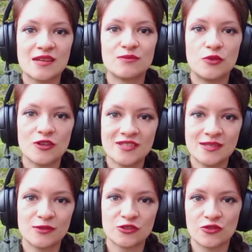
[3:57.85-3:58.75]

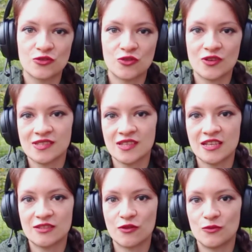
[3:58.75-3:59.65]
impossible to
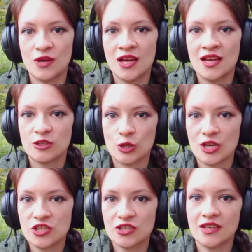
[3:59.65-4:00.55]
translate from
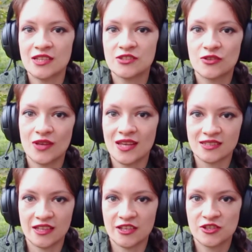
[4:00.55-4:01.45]
Russian into
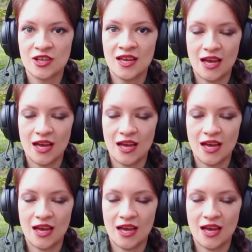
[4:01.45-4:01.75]
English.